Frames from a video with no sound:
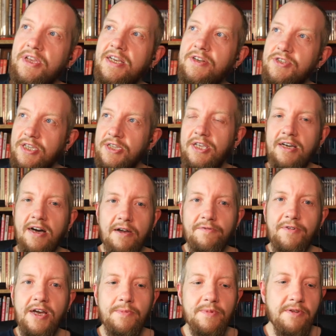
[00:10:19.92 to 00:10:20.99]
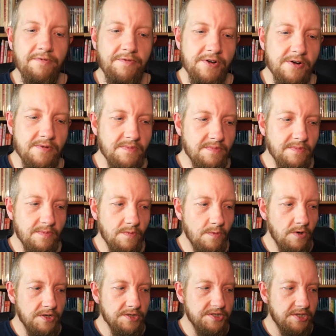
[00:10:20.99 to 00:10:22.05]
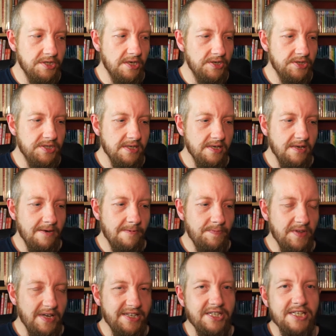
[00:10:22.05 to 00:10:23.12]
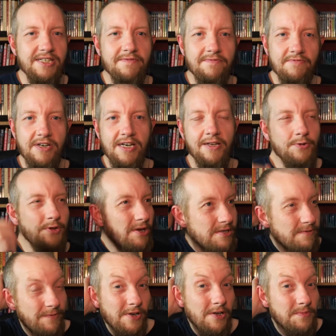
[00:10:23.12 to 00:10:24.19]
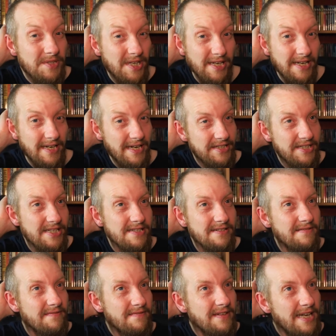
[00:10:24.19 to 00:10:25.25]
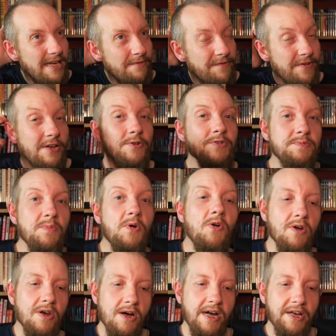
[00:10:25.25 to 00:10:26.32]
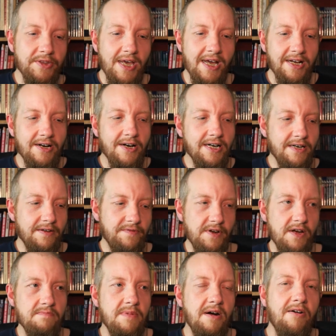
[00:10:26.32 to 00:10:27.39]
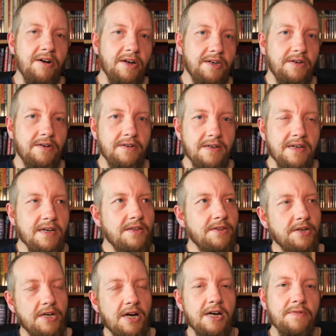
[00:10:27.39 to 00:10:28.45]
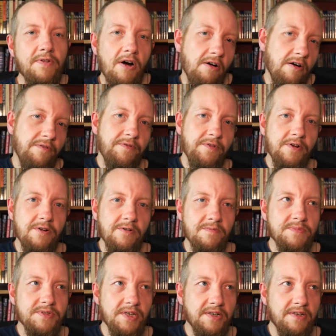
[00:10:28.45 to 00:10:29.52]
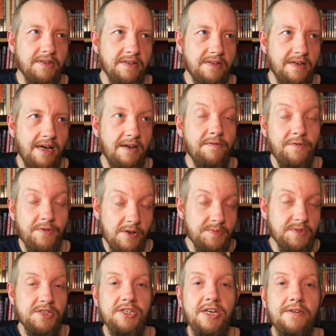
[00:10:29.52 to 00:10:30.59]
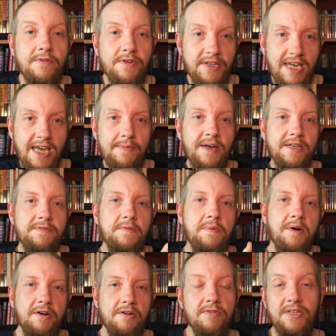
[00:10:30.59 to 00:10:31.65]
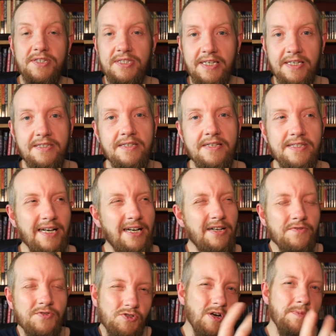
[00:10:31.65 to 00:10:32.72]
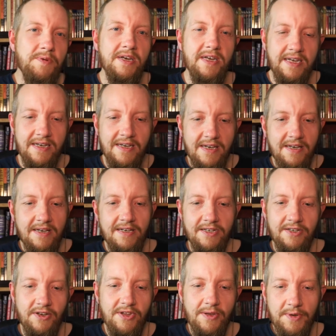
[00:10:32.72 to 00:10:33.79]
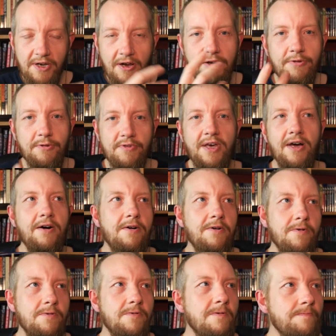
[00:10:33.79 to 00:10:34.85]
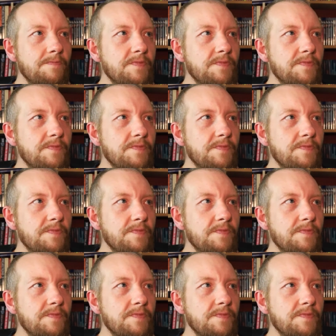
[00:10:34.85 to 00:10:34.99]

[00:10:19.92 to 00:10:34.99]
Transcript: the interesting thing I found with the film was that it doesn't really, although it's filmed here, it feels more like that kind of American, the kind of horror films and films in general that came out of America in the 60s, that kind of trippy, they were going through that whole,